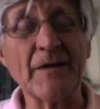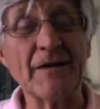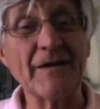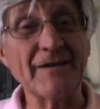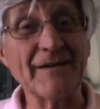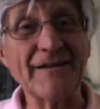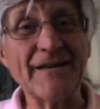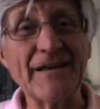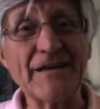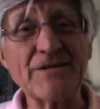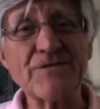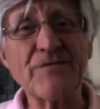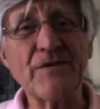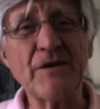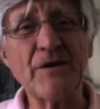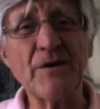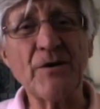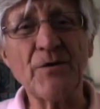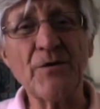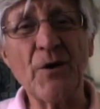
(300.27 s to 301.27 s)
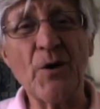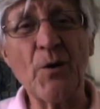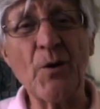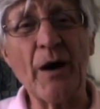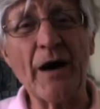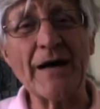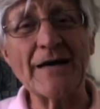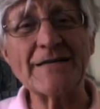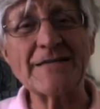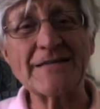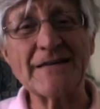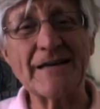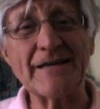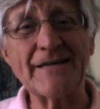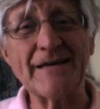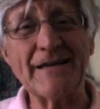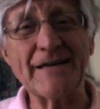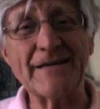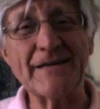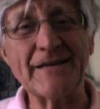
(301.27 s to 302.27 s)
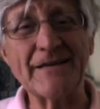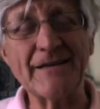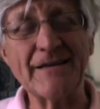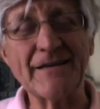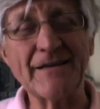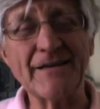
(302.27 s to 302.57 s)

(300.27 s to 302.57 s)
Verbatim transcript: In the last video, though, I said that